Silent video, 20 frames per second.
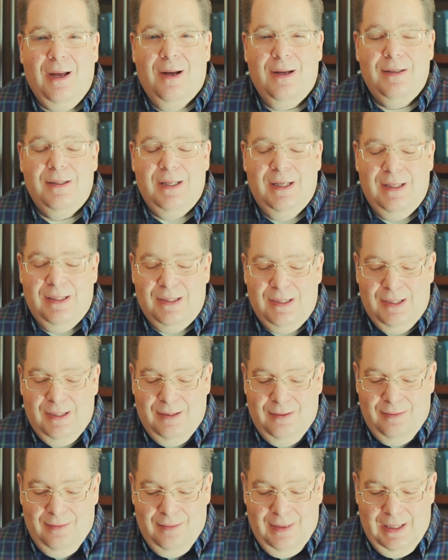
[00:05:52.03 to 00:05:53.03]

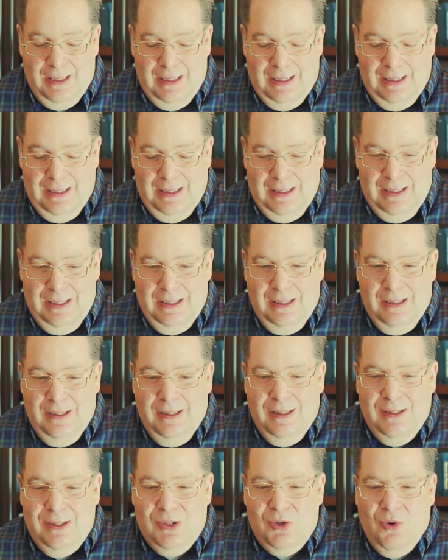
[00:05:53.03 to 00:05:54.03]
contest.
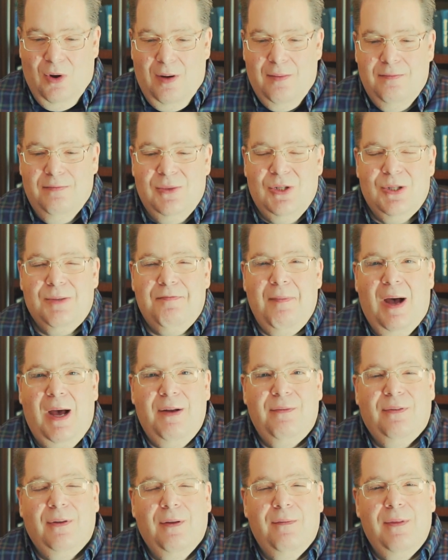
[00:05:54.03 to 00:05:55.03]
And so I'm just
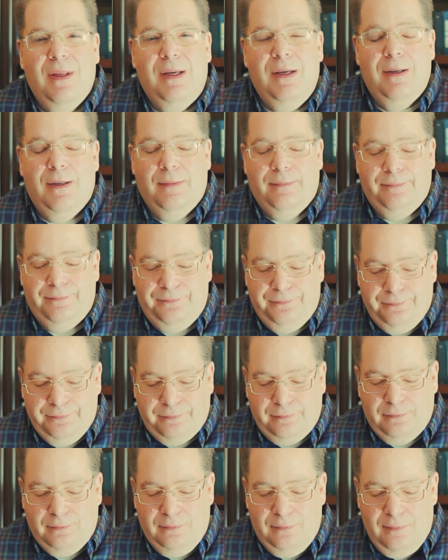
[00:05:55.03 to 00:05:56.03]
mindful of the hymn.
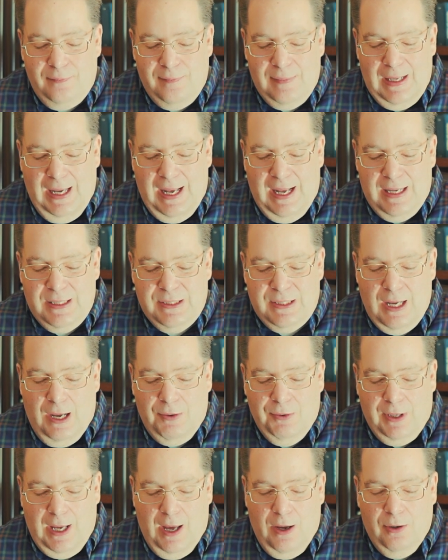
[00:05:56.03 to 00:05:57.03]
Hast
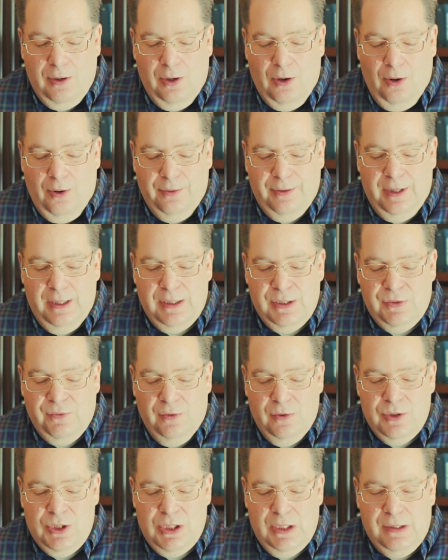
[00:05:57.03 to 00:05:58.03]
thou counted all things
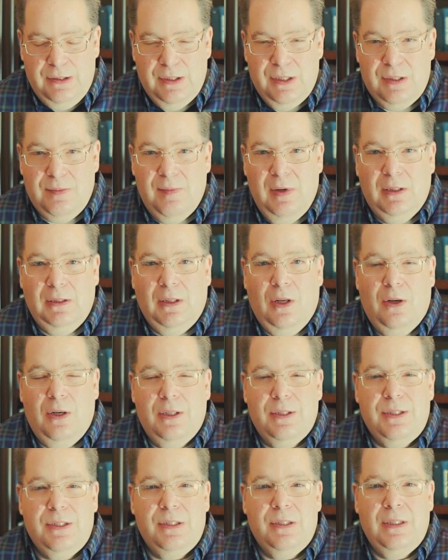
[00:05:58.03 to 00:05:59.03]
for Jesus but
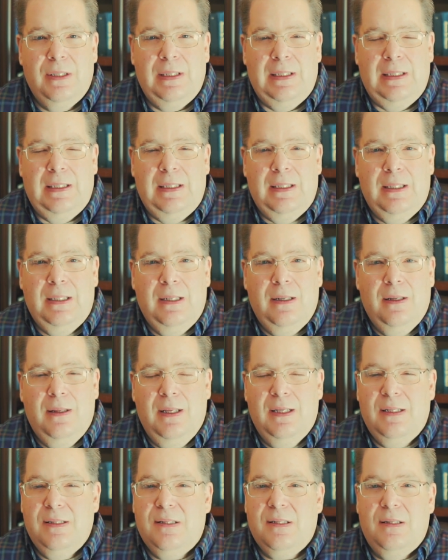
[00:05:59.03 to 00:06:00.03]
loss?
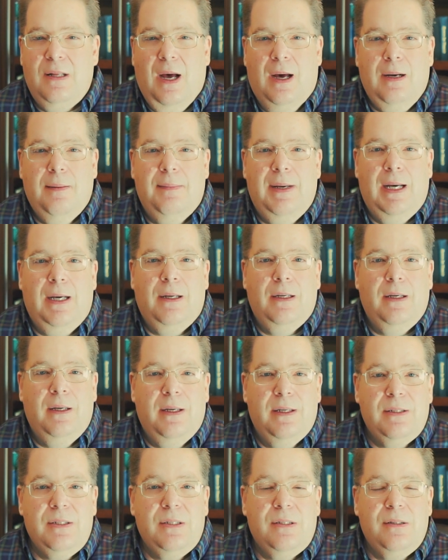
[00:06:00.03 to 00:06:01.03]
That it's not about
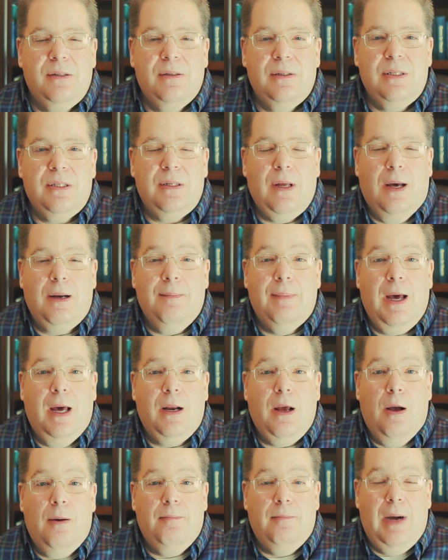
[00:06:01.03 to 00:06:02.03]
us. It's not
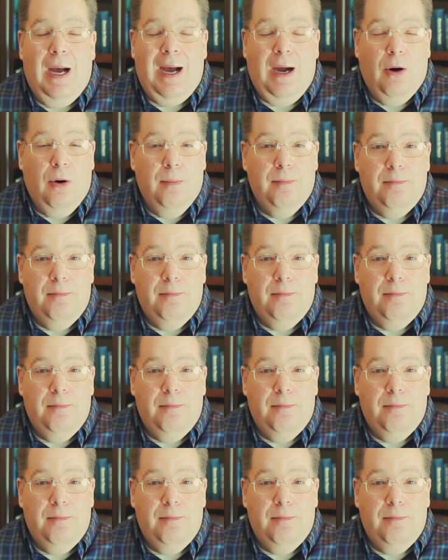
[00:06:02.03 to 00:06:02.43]
about our